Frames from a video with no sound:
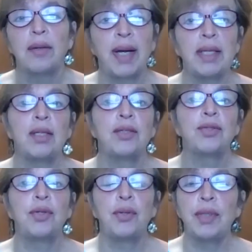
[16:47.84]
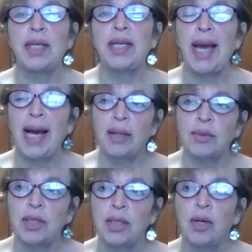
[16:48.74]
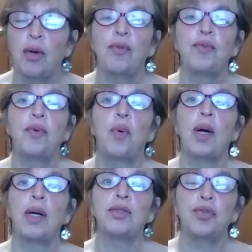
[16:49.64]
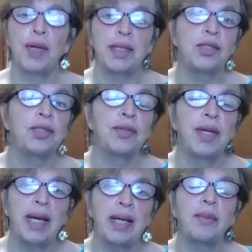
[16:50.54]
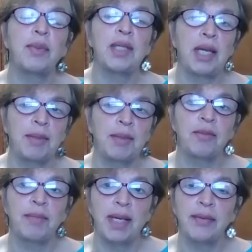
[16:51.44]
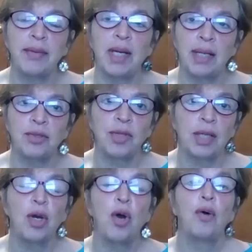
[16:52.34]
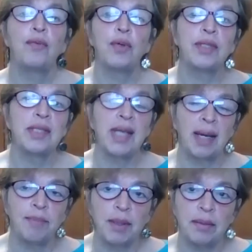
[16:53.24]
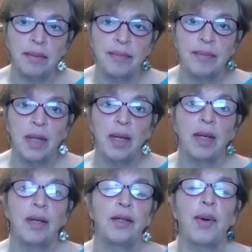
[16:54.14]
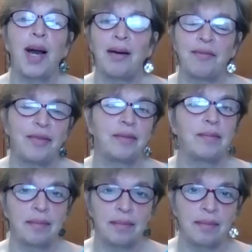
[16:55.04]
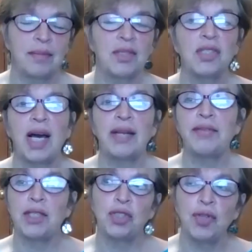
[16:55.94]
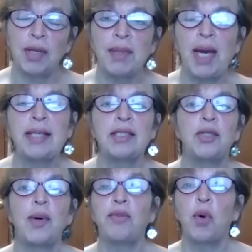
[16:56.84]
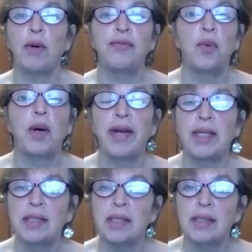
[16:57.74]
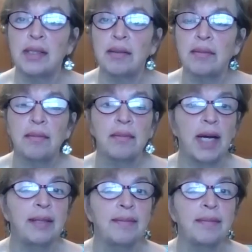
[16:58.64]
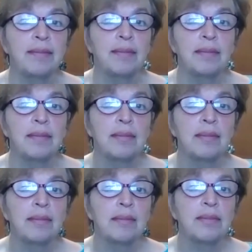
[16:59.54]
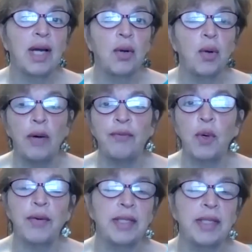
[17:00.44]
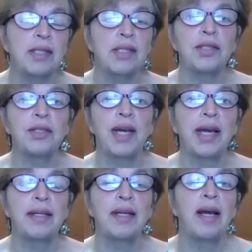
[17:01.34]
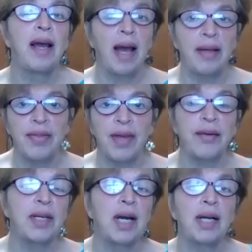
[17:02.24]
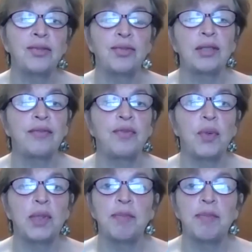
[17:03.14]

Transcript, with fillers: Right. So you can account for tricks in your hand that will keep them from making the contract. For example, you have this is kind of an extreme case. You have all four aces, right? You got all four aces in your hand, and they're at a contract of four